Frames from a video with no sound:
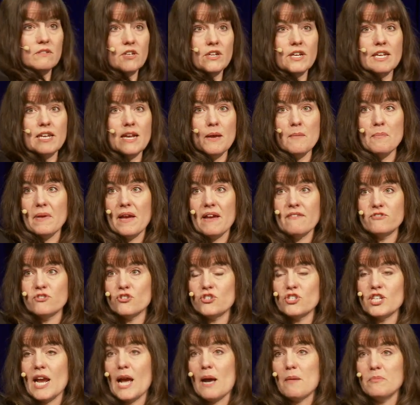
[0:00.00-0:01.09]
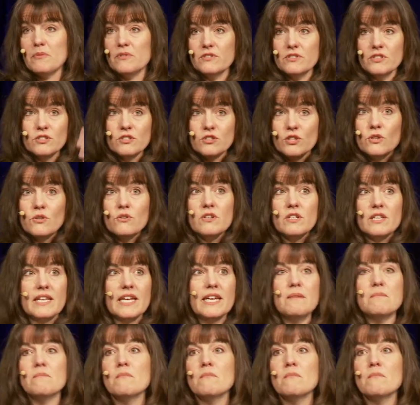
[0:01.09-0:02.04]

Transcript: look it up after chapel, you can Google it.